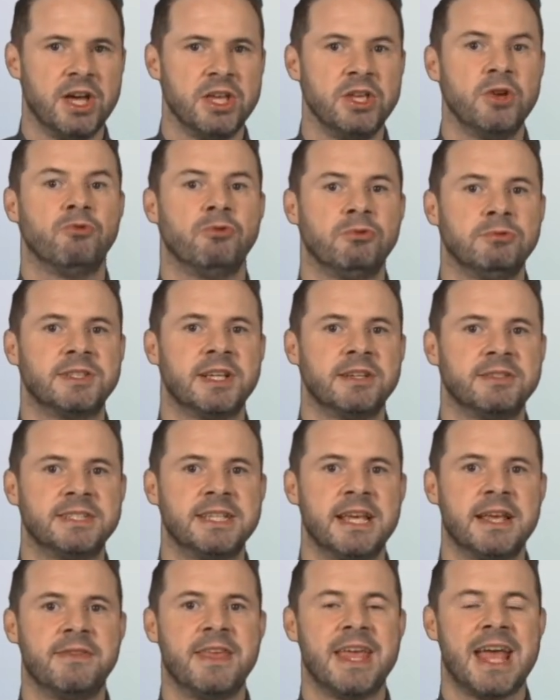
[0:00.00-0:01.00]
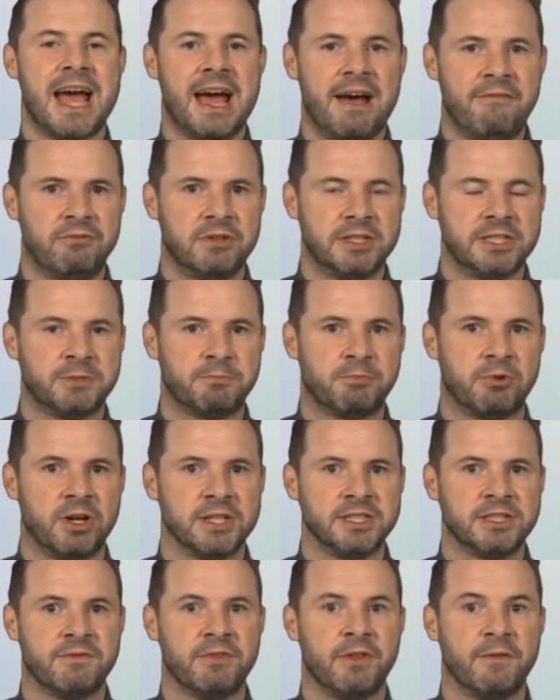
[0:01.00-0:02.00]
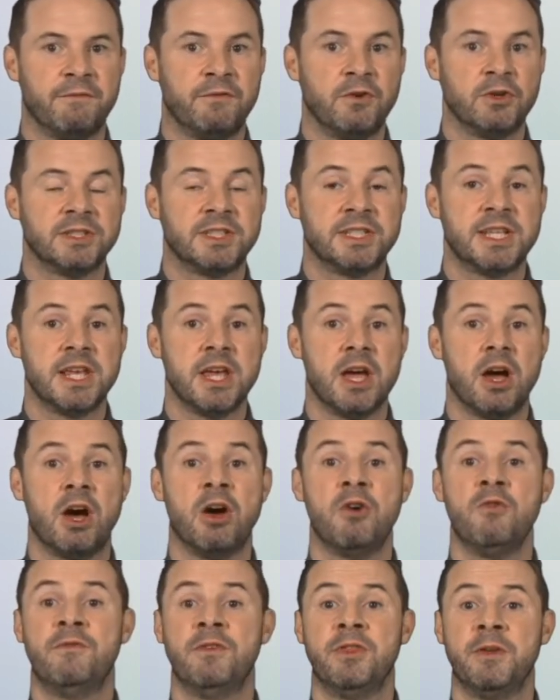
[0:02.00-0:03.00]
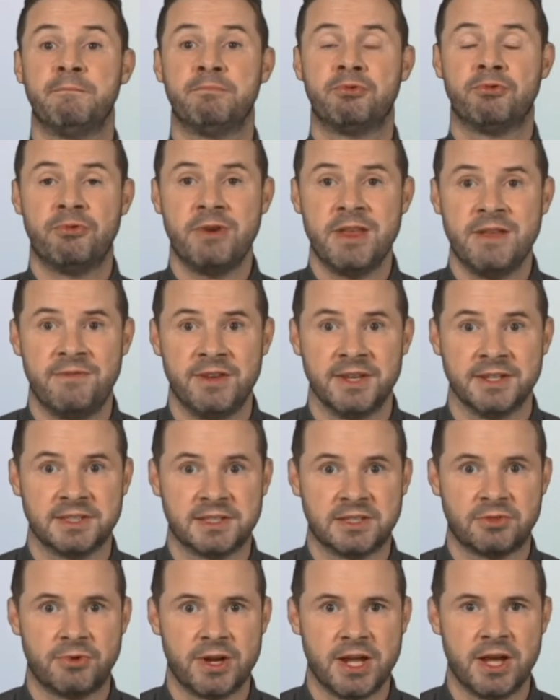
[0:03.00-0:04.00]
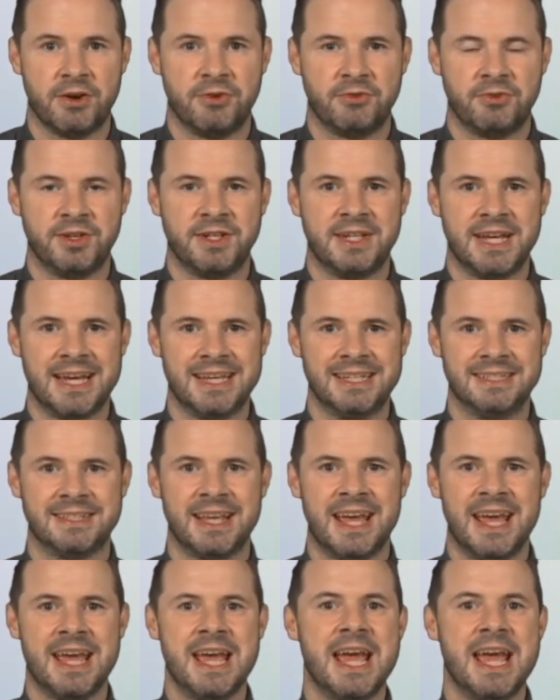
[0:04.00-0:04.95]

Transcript: You're also seeing the average price of the FTSE over the previous 300 days.